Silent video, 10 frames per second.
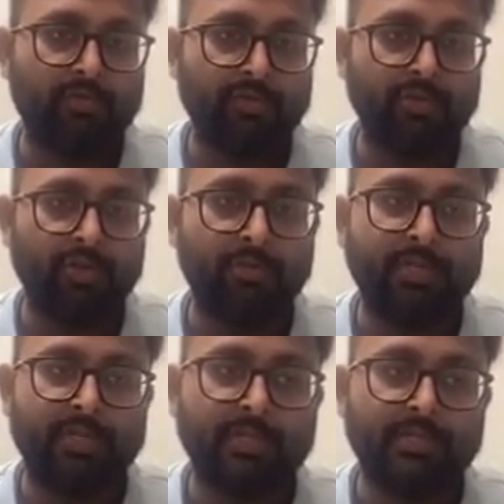social
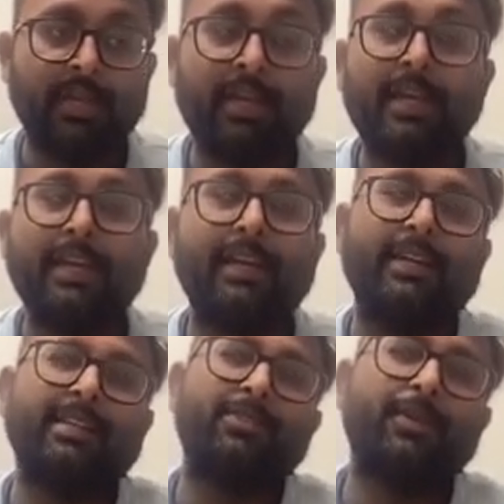media as.
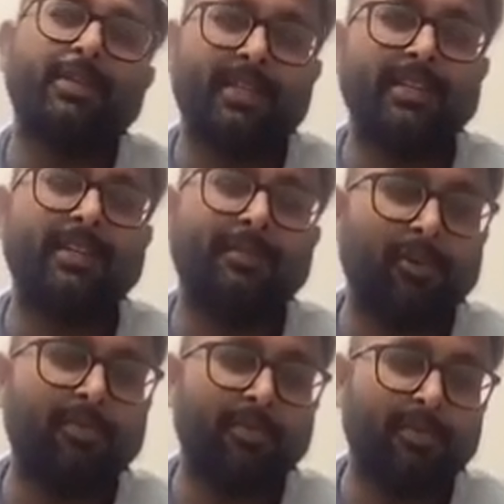Lekin D school ke saath na ye
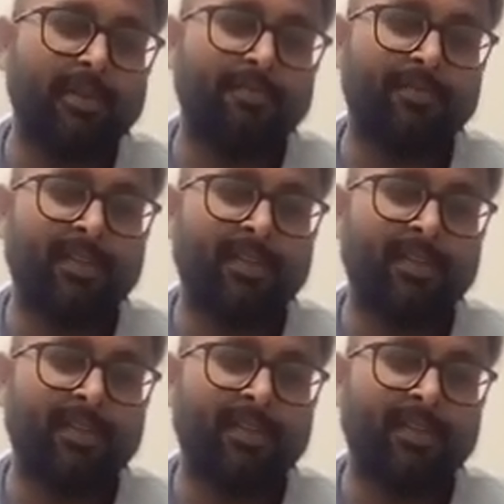problem hai.